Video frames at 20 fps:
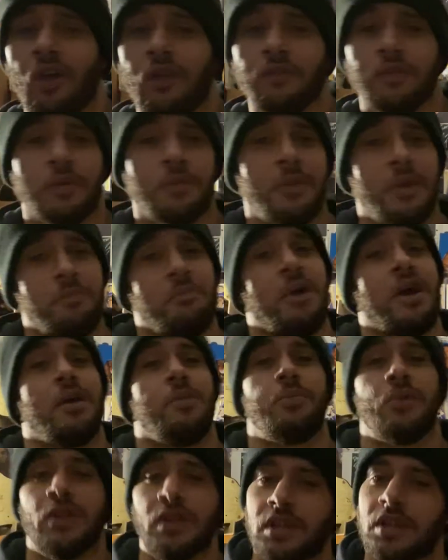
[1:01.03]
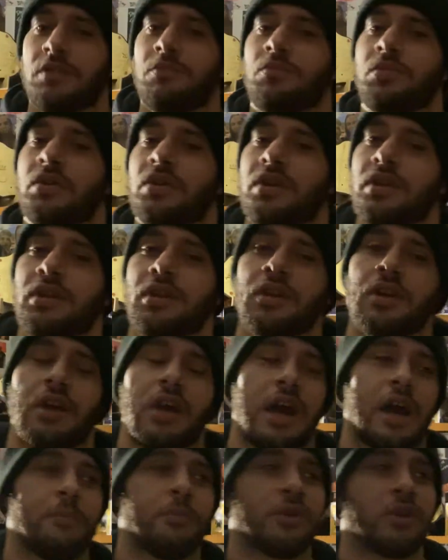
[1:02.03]
them in my opinion, but
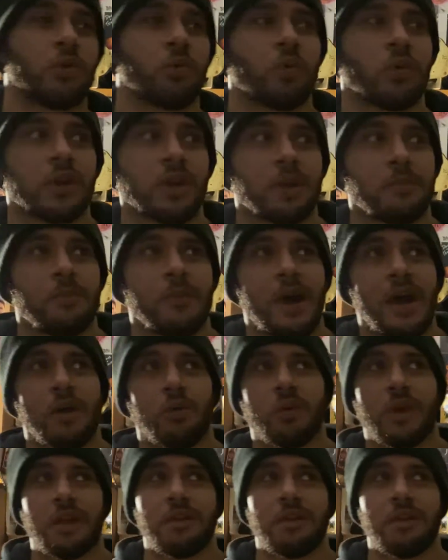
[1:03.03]
I'm going to work my way